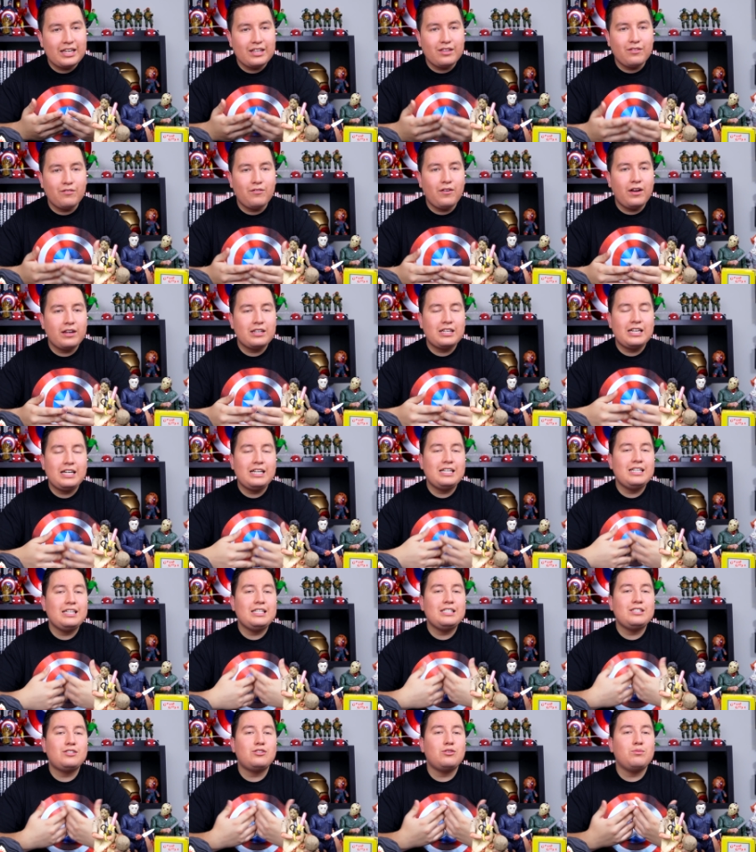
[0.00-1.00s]
And the fact that it
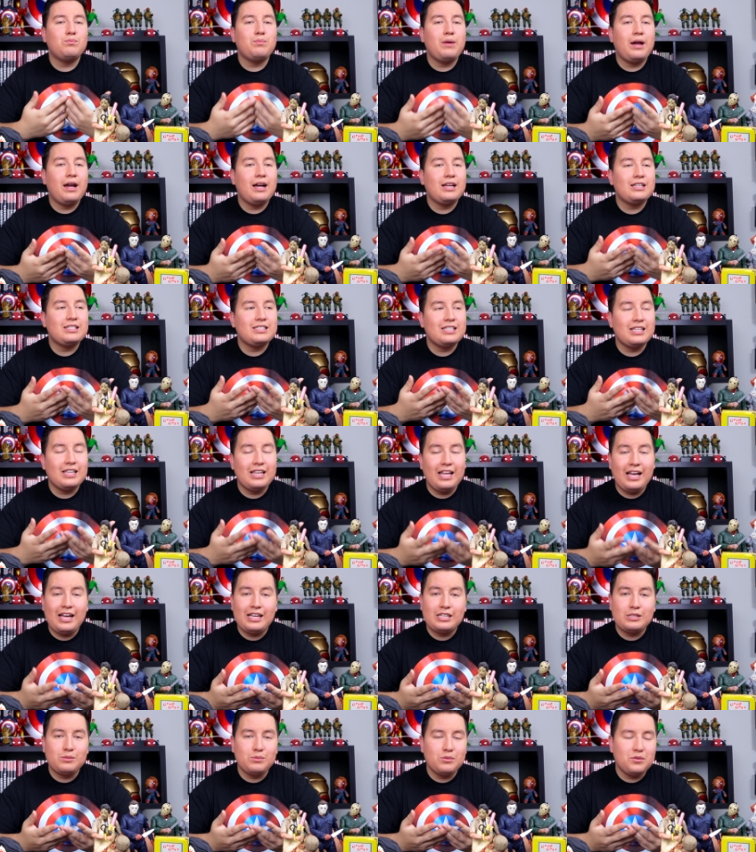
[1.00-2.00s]
didn't surpass the
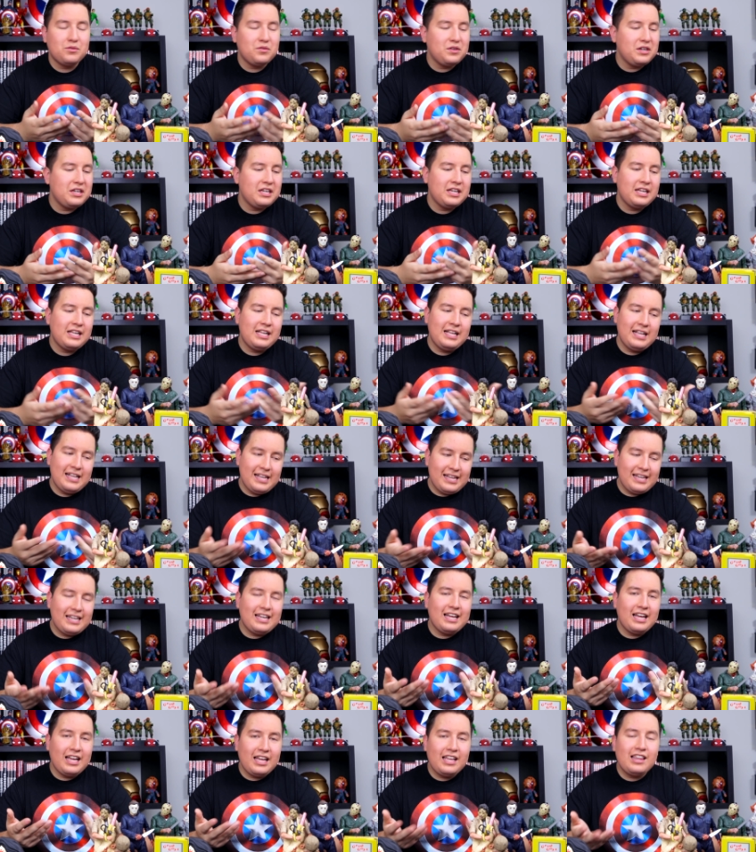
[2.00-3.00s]
last movie,
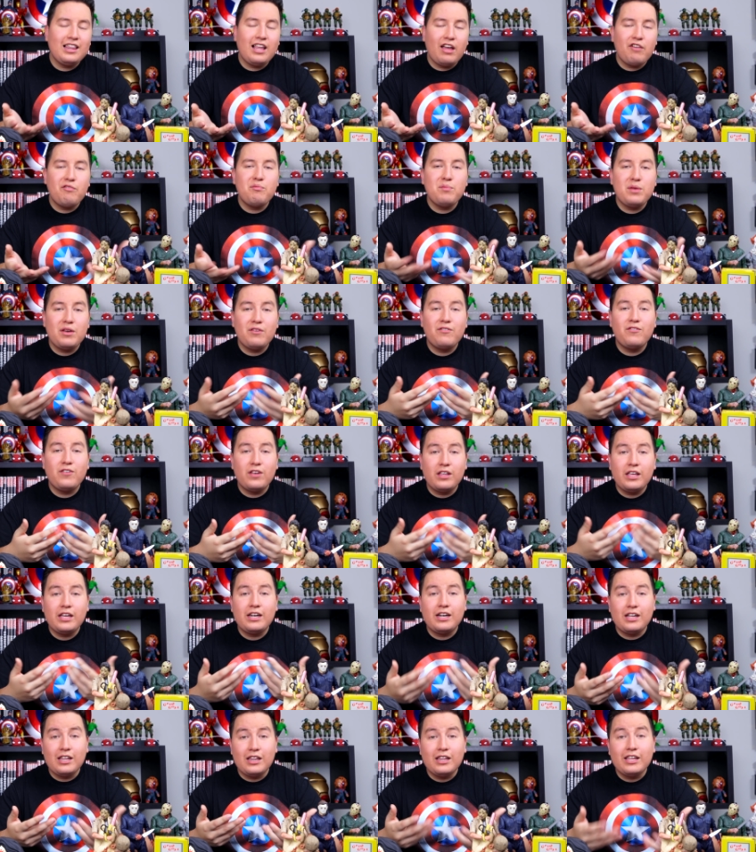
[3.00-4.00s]
it left me
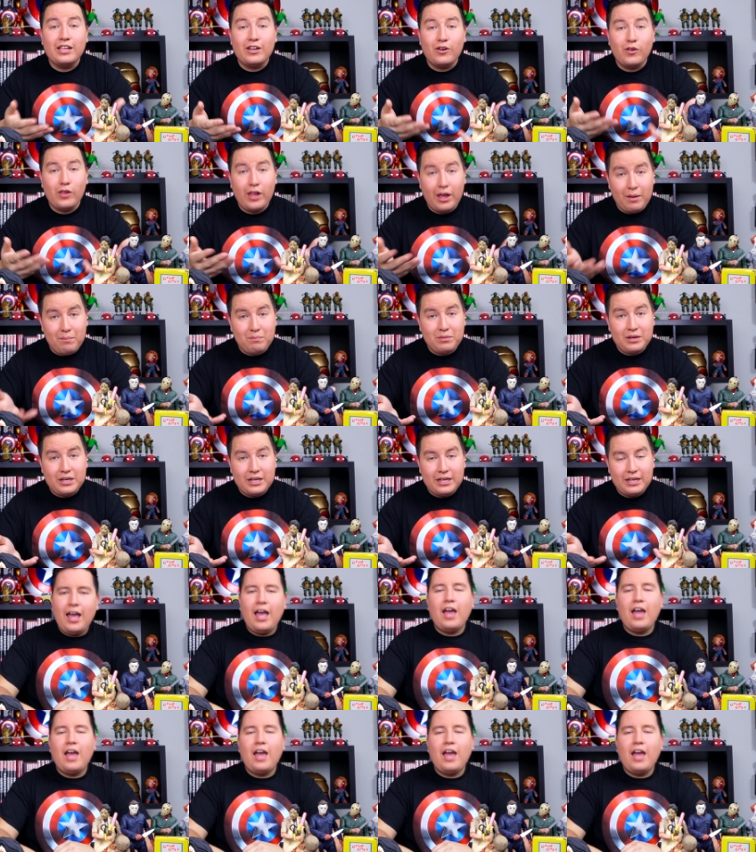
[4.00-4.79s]
feeling a little empty.